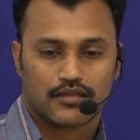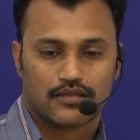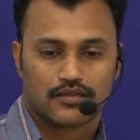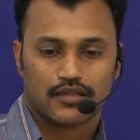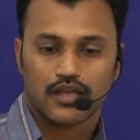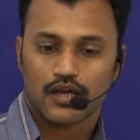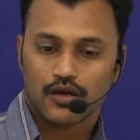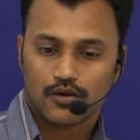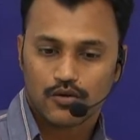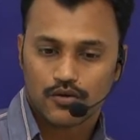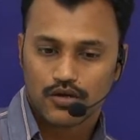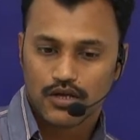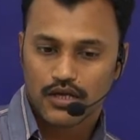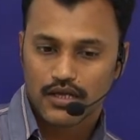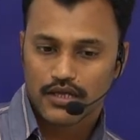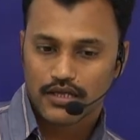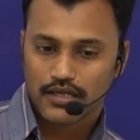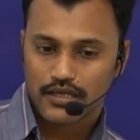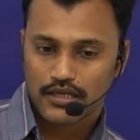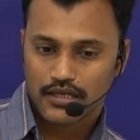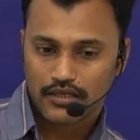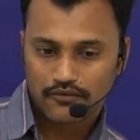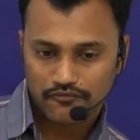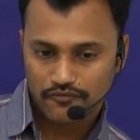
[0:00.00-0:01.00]
Now,
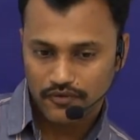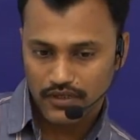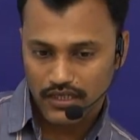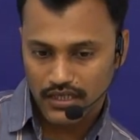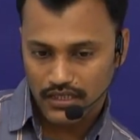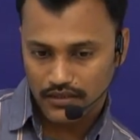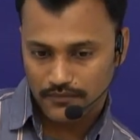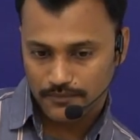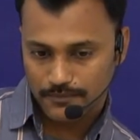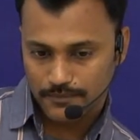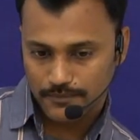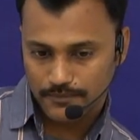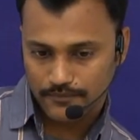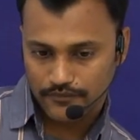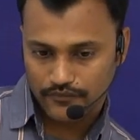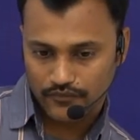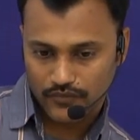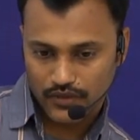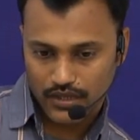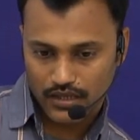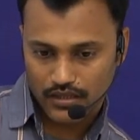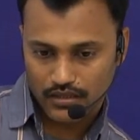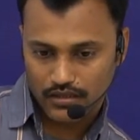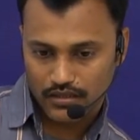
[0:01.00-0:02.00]
if we
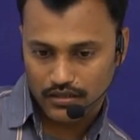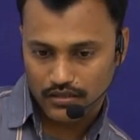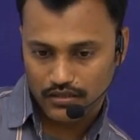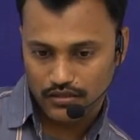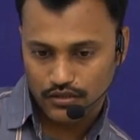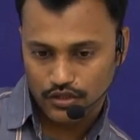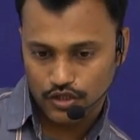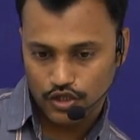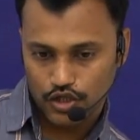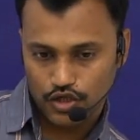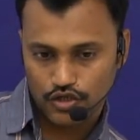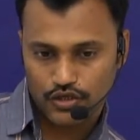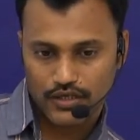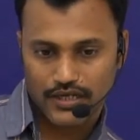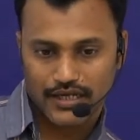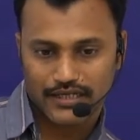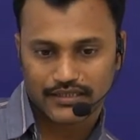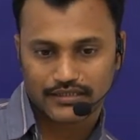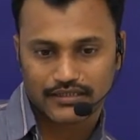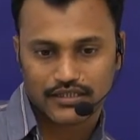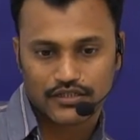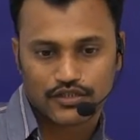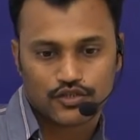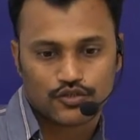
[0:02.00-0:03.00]
look
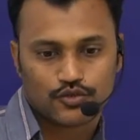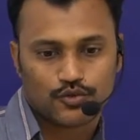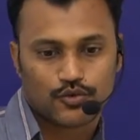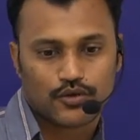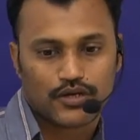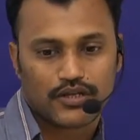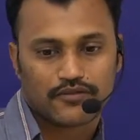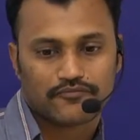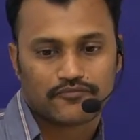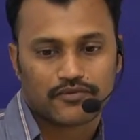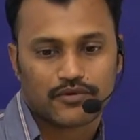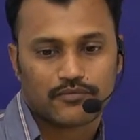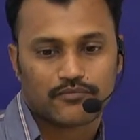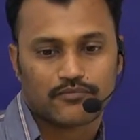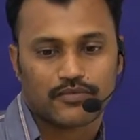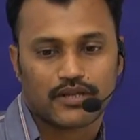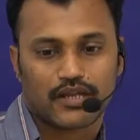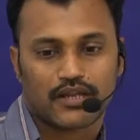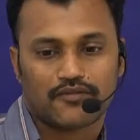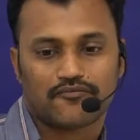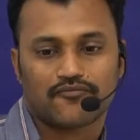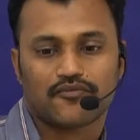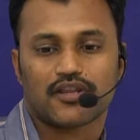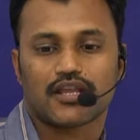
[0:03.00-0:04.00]
at the story from
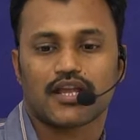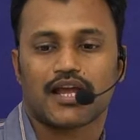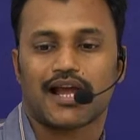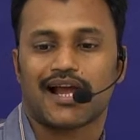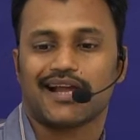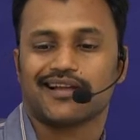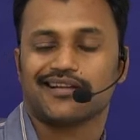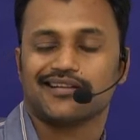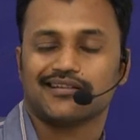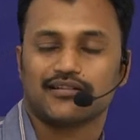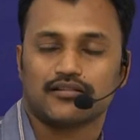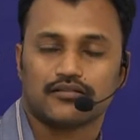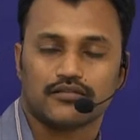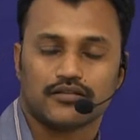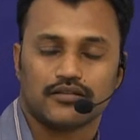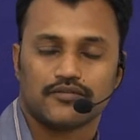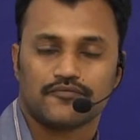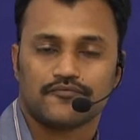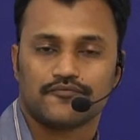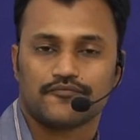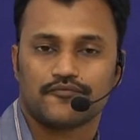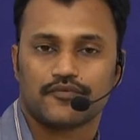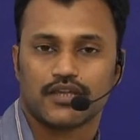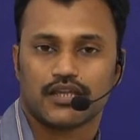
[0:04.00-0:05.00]
every angle, if
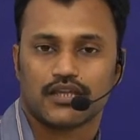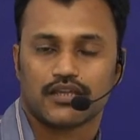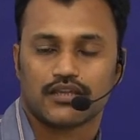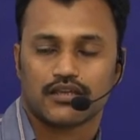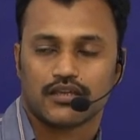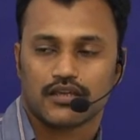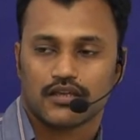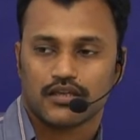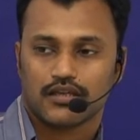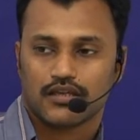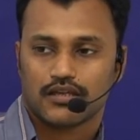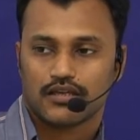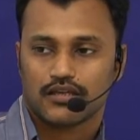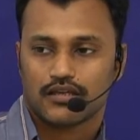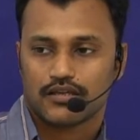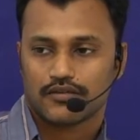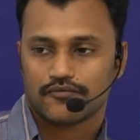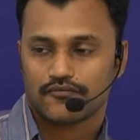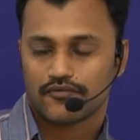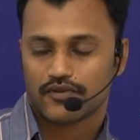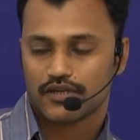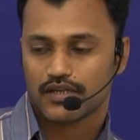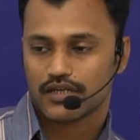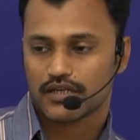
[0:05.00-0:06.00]
we
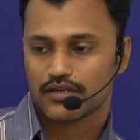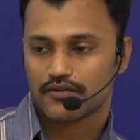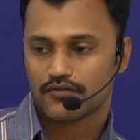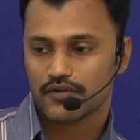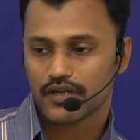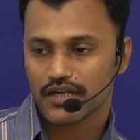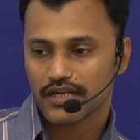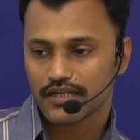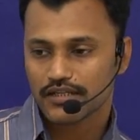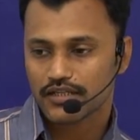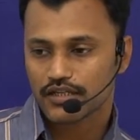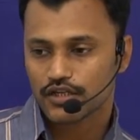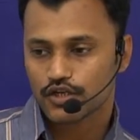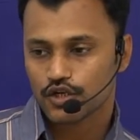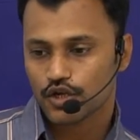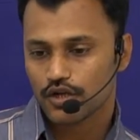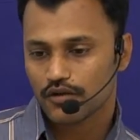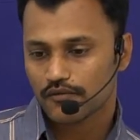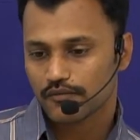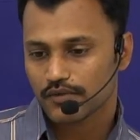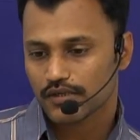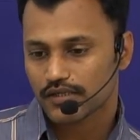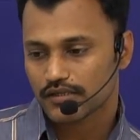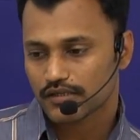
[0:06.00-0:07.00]
read the
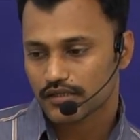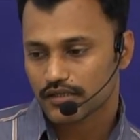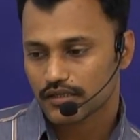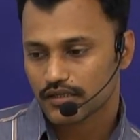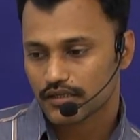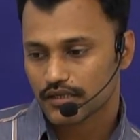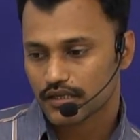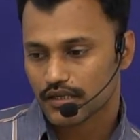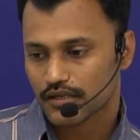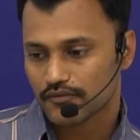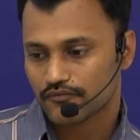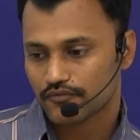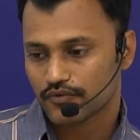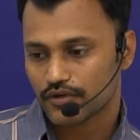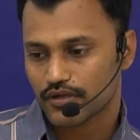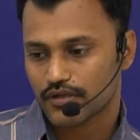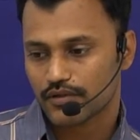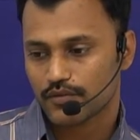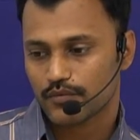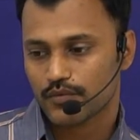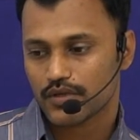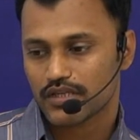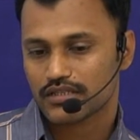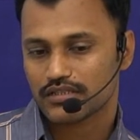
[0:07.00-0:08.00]
novel carefully,
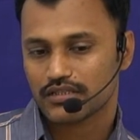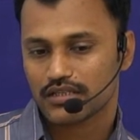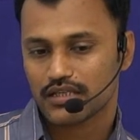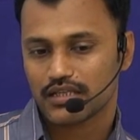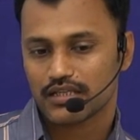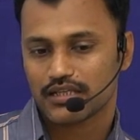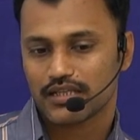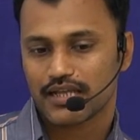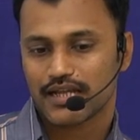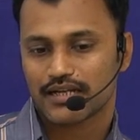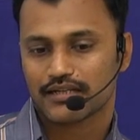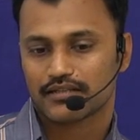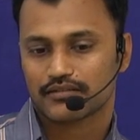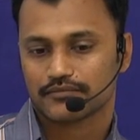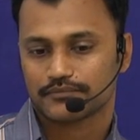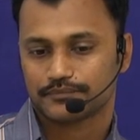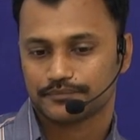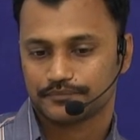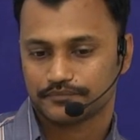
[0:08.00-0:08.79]
we see that